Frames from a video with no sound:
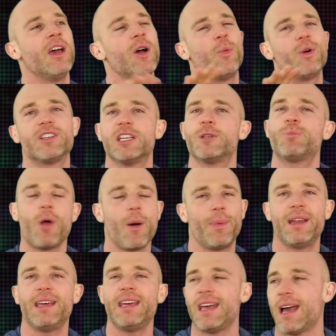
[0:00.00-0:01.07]
which is
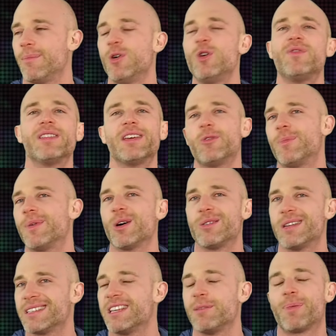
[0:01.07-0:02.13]
probably a movie that will be on
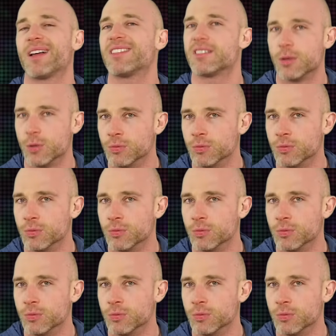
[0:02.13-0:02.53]
Disney Plus soon.